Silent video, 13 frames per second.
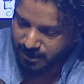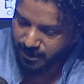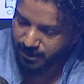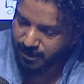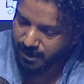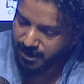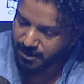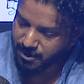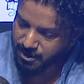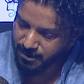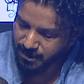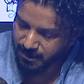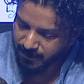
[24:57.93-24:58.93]
to the
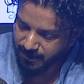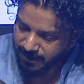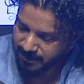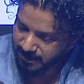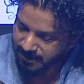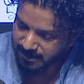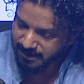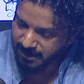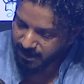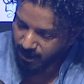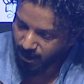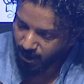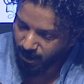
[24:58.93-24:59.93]
injury of others,
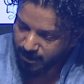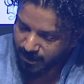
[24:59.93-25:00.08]
or